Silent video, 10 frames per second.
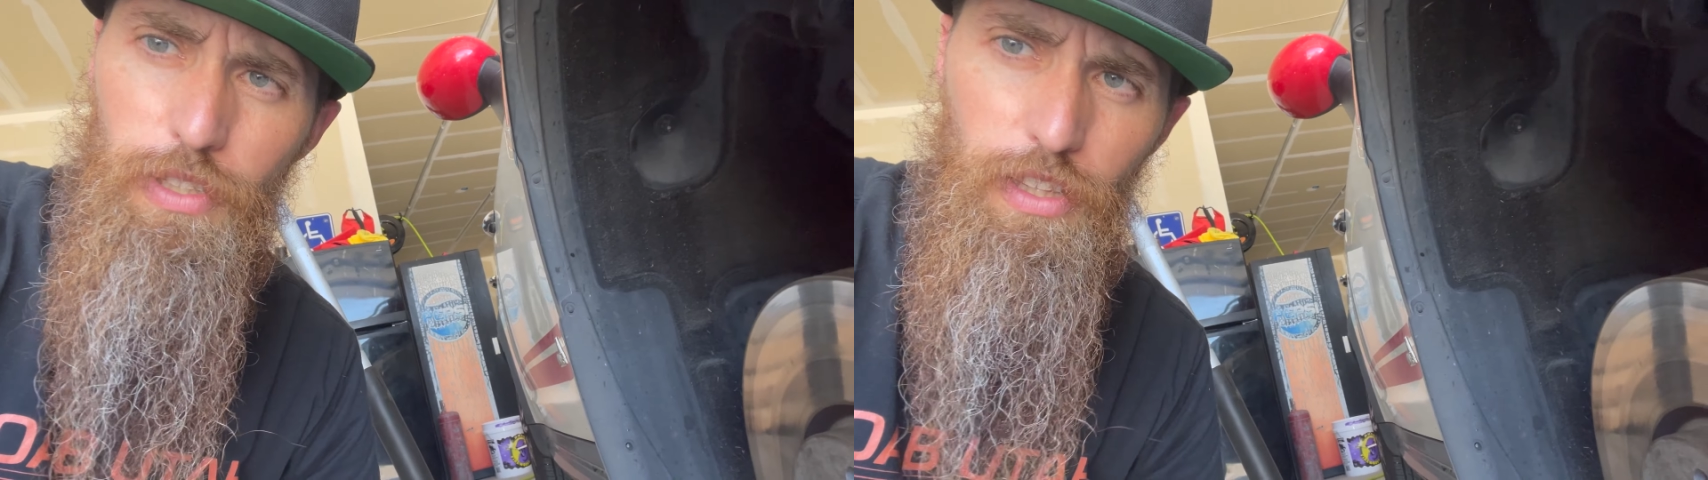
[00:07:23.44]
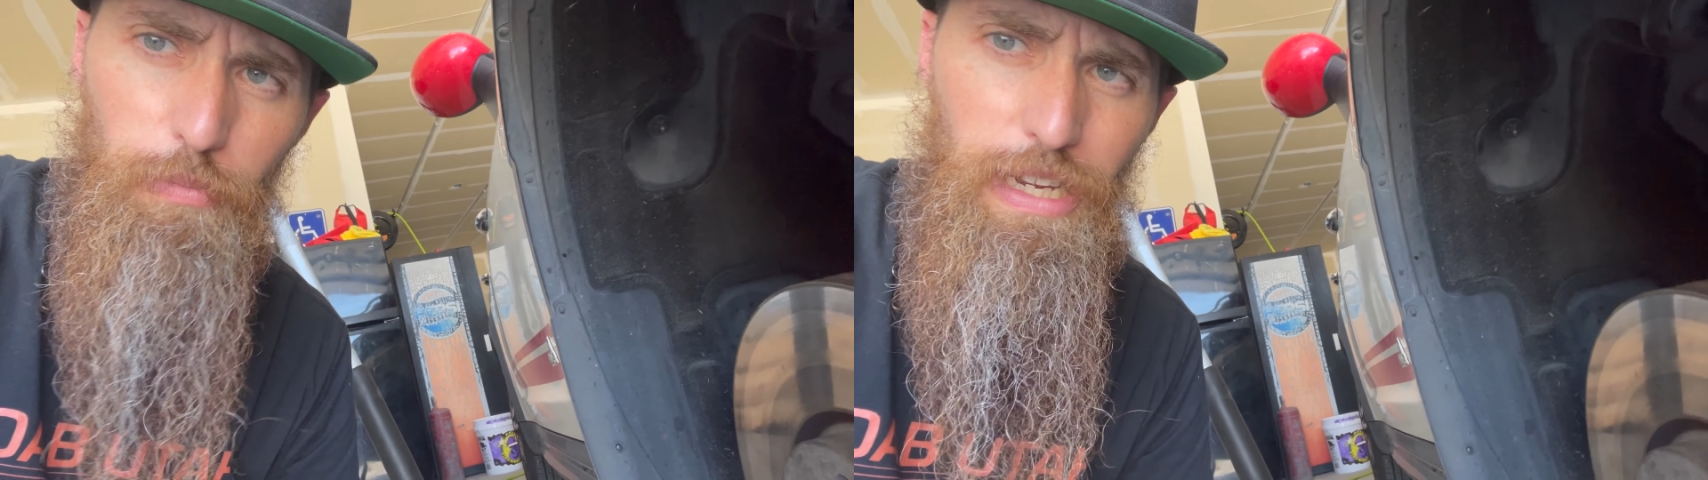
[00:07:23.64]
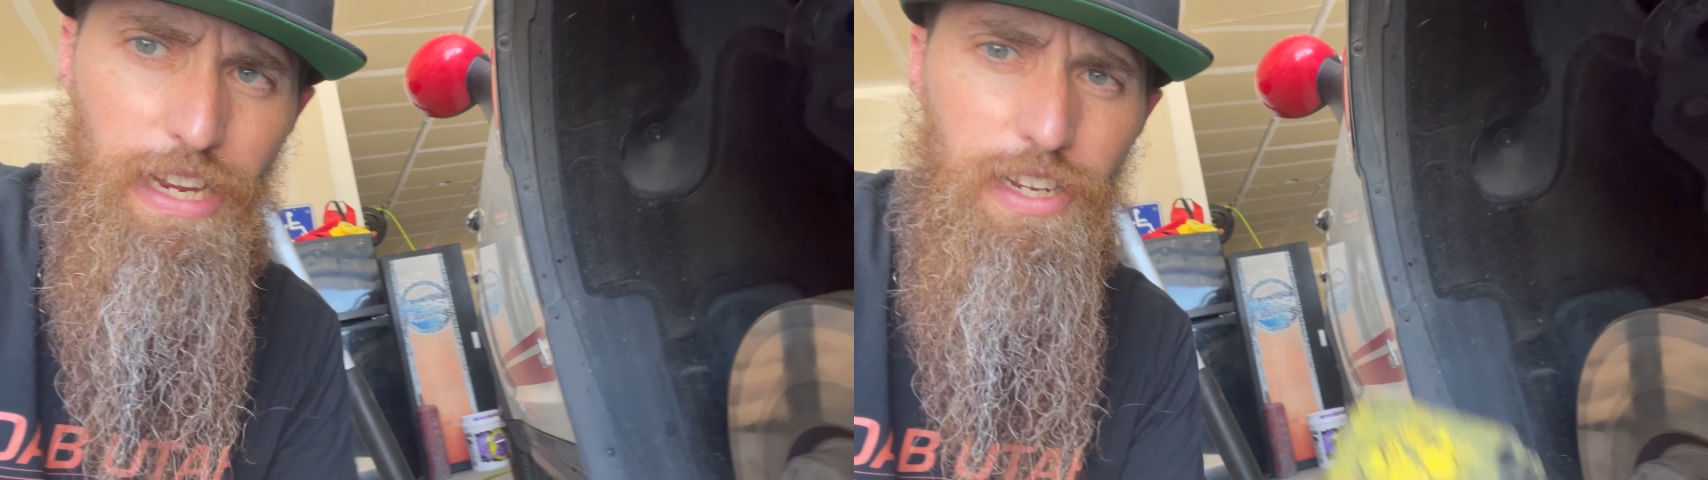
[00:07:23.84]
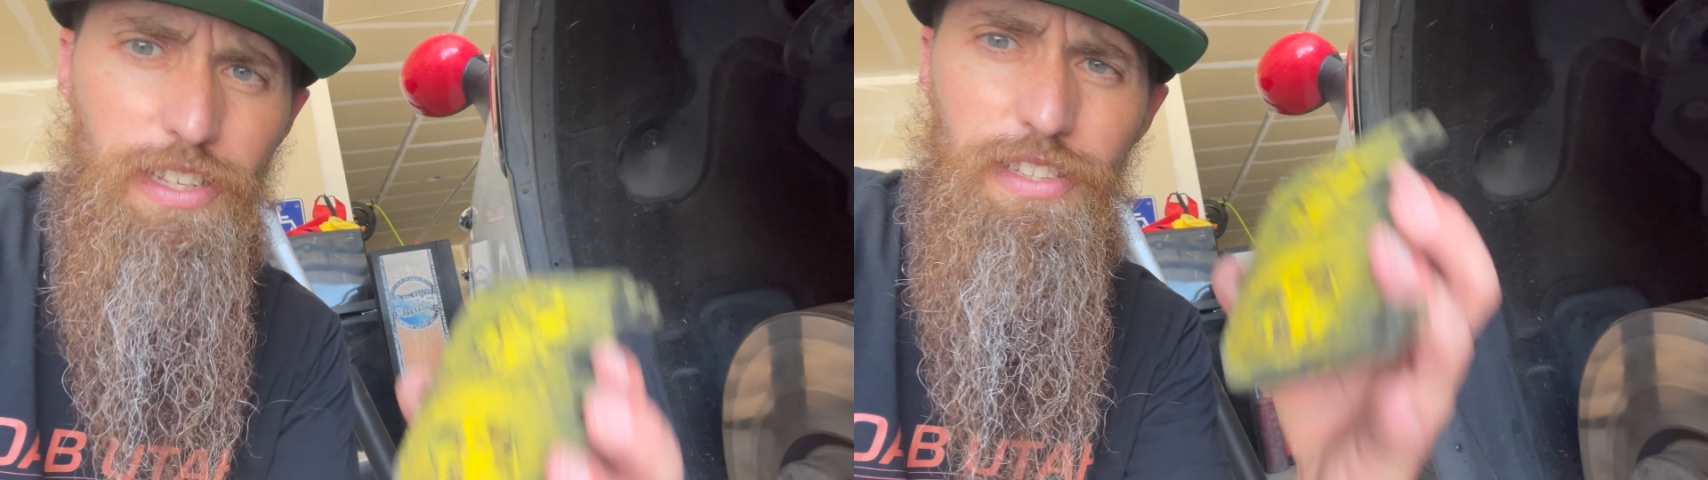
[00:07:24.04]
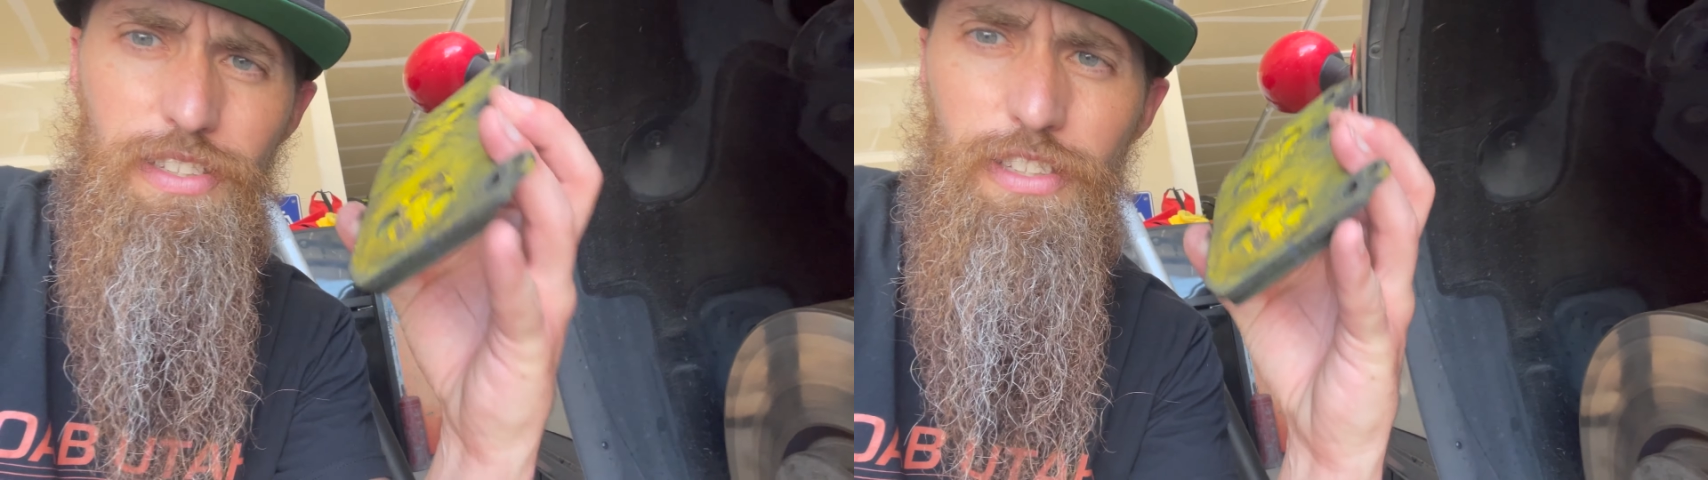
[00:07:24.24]
on the back,
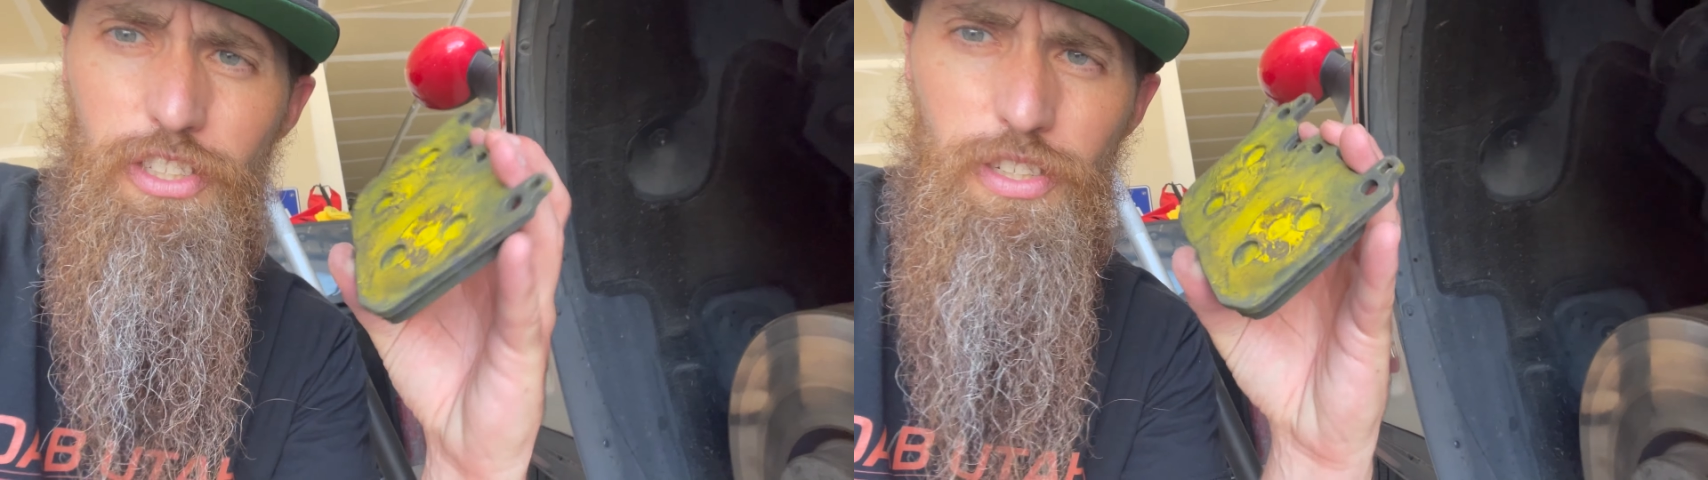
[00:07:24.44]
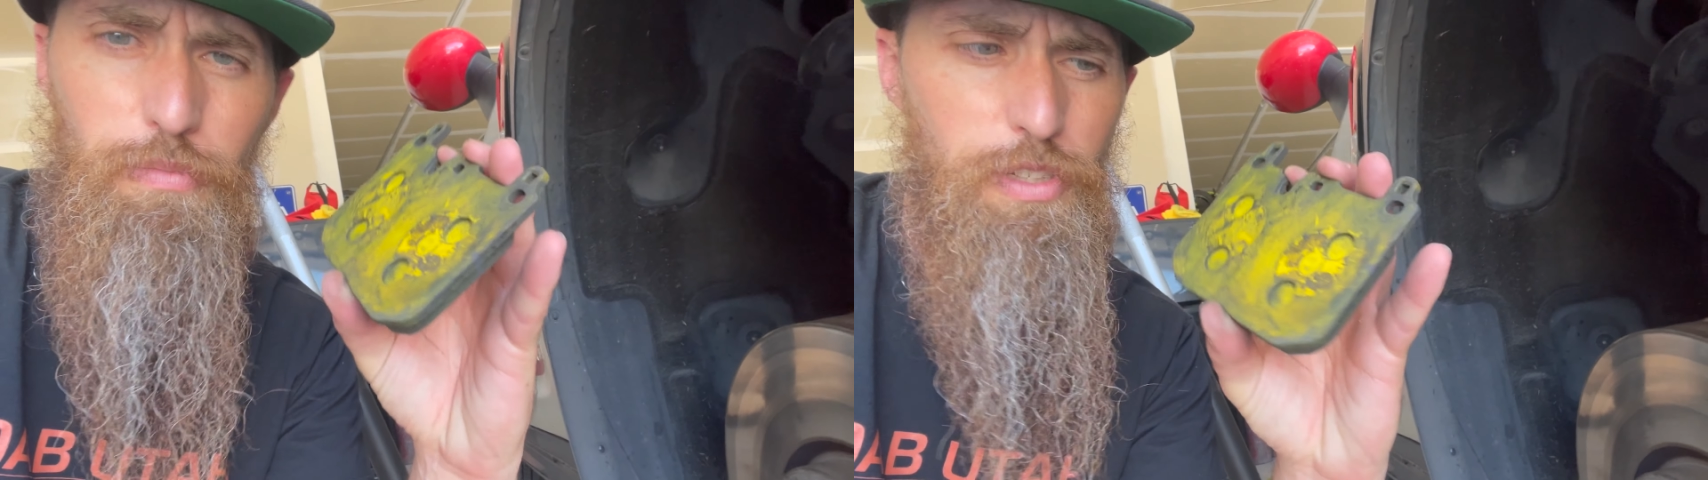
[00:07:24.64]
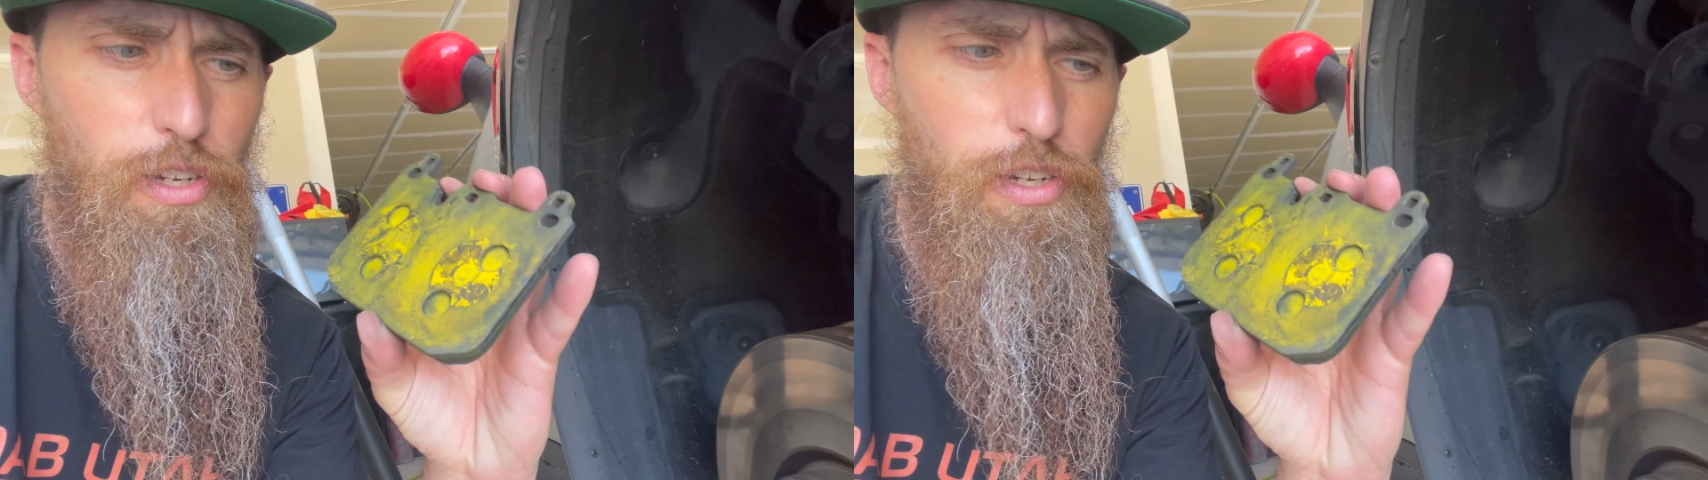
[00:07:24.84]
and the shims